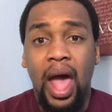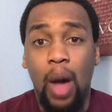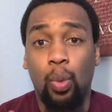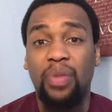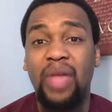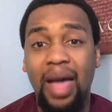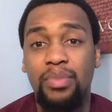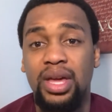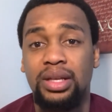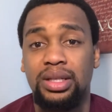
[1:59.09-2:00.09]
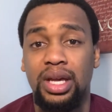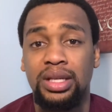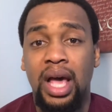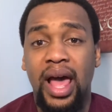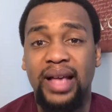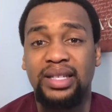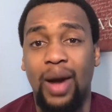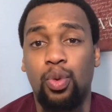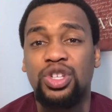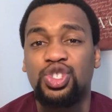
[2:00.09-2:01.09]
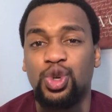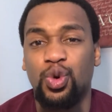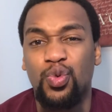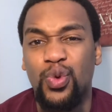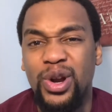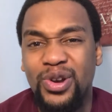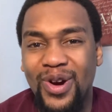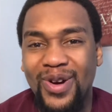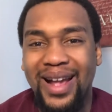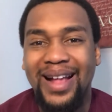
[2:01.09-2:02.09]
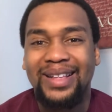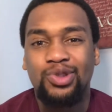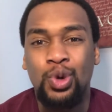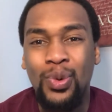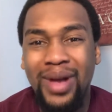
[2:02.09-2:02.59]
And what that means is that we're surrendered to